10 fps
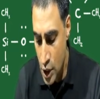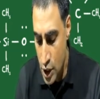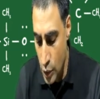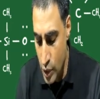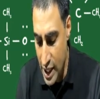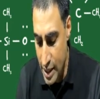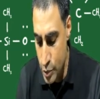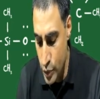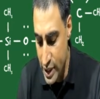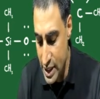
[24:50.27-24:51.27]
Now what I'm
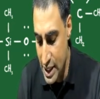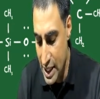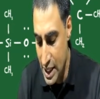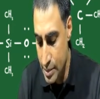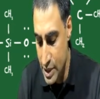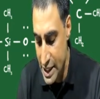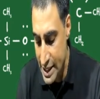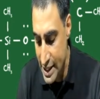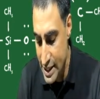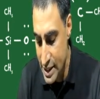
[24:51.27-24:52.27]
doing, I'm
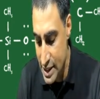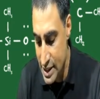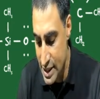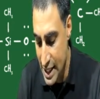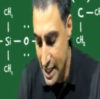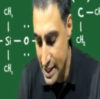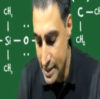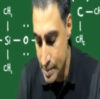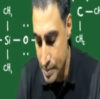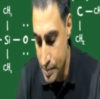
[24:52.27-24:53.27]
heating this
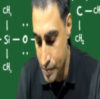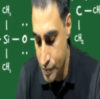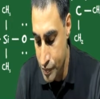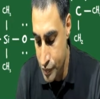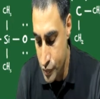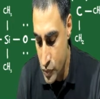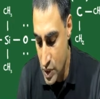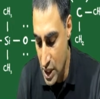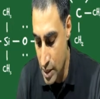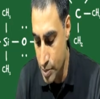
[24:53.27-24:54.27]
atom
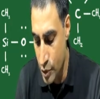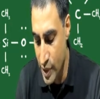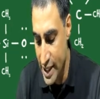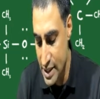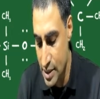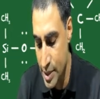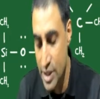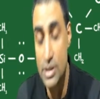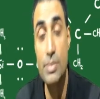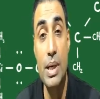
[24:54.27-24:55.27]
I'm providing some
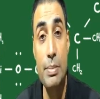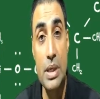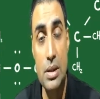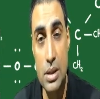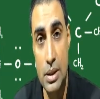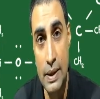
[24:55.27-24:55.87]
energy by burner.